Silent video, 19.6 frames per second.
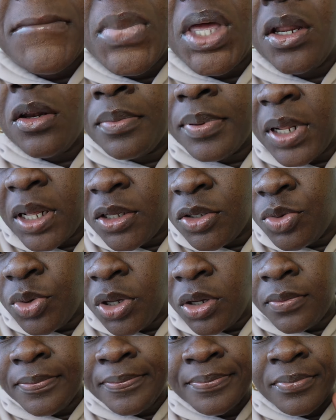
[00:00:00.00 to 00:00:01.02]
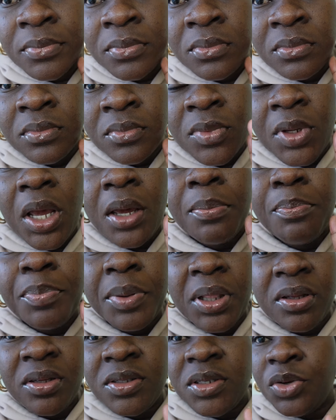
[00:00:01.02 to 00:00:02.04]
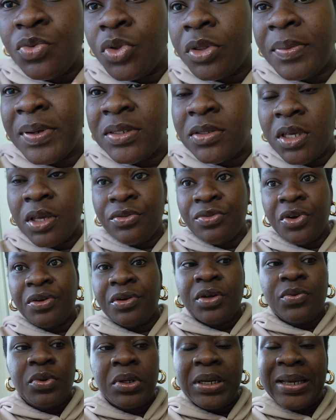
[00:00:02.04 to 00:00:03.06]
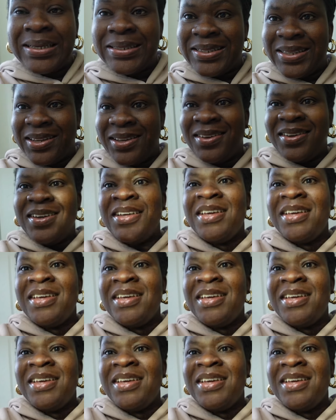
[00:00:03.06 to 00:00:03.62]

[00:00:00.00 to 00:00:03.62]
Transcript: It applies well. It blends in with my skin very nicely.